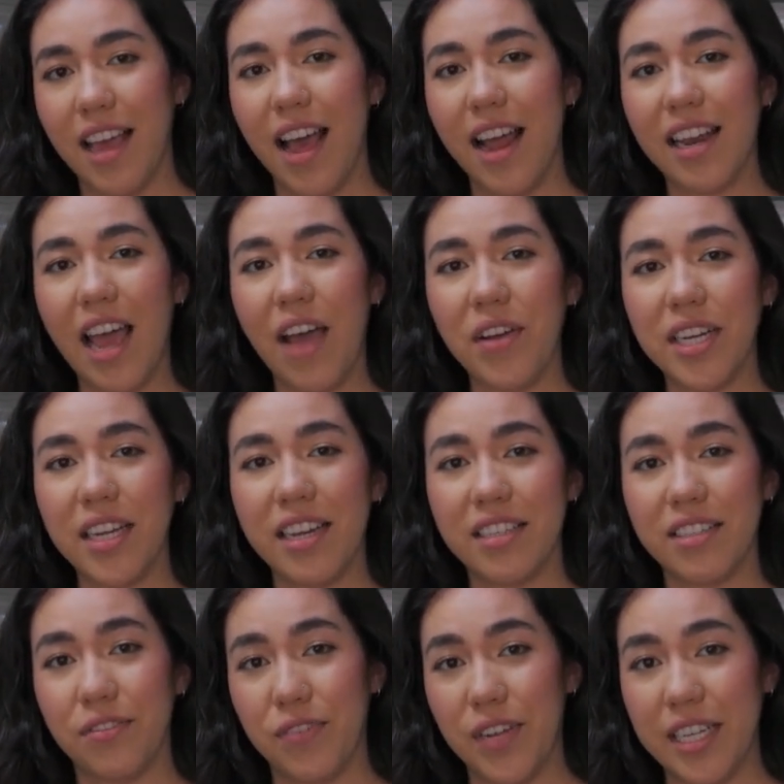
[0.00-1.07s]
allowing it
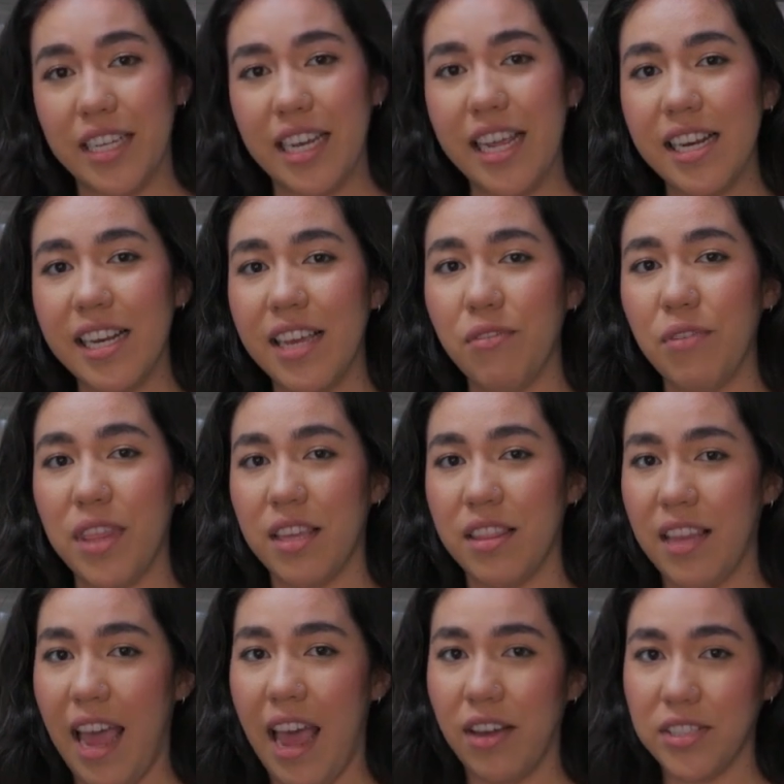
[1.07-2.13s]
to fit neatly within
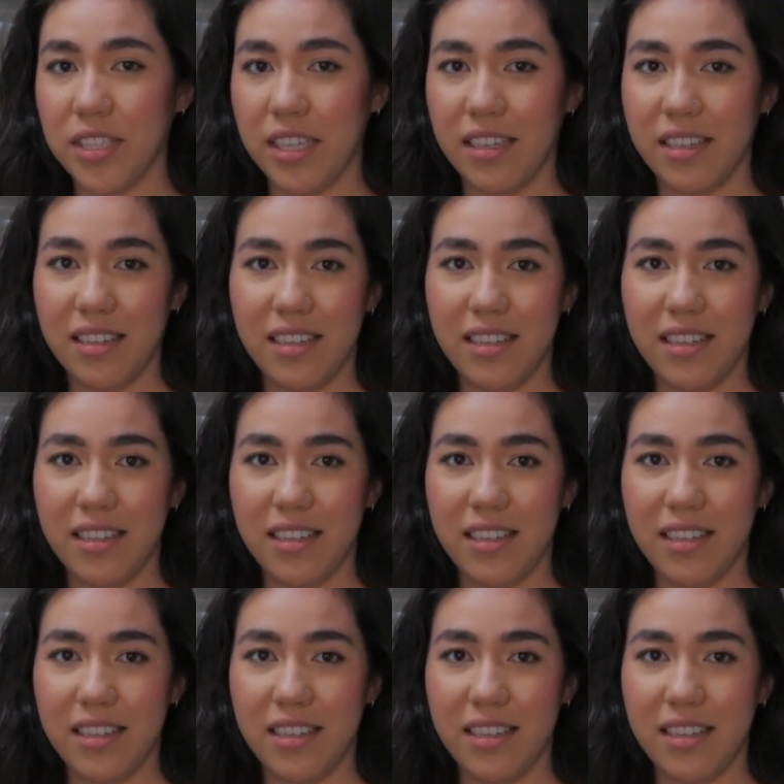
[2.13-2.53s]
the housing.